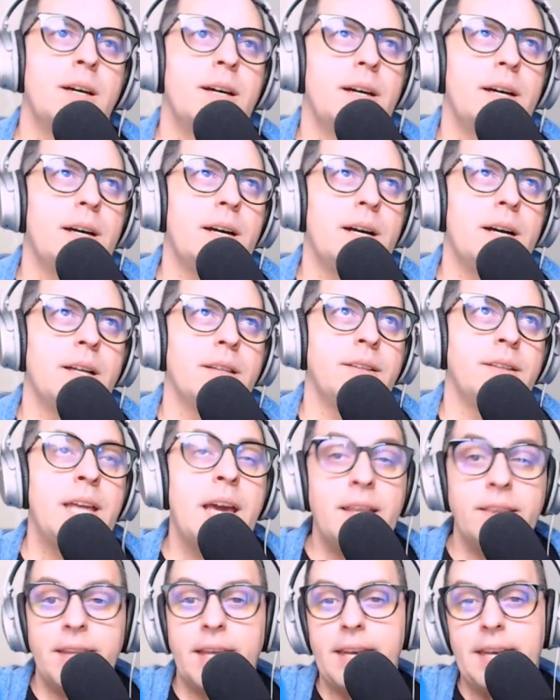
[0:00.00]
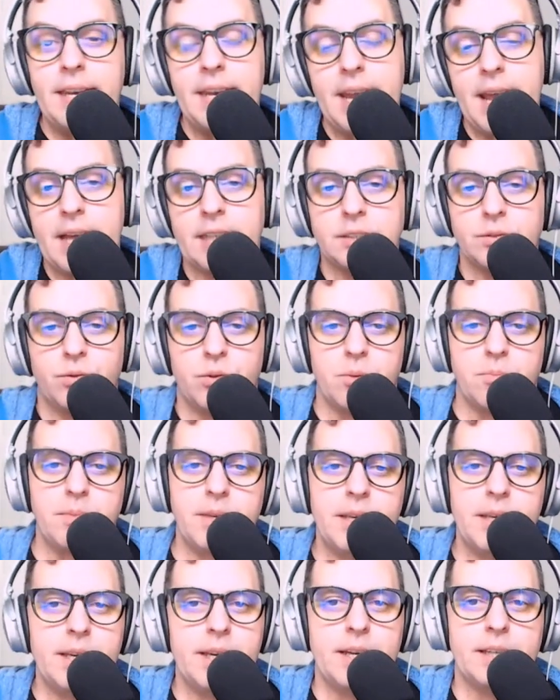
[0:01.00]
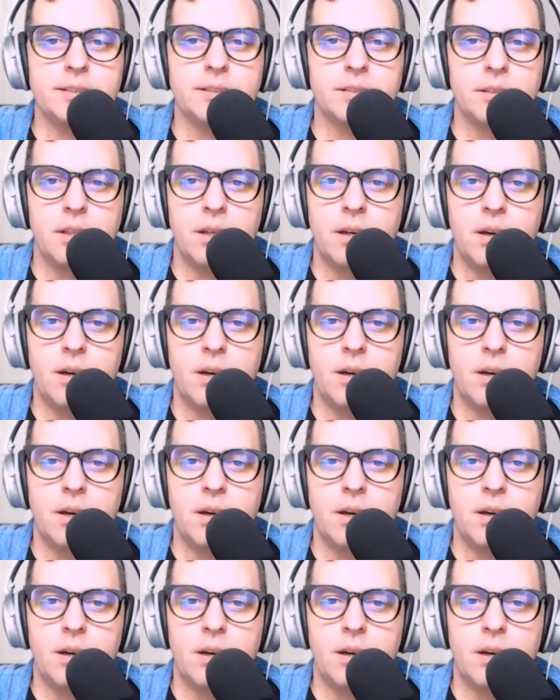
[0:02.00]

Uh, then the next for me is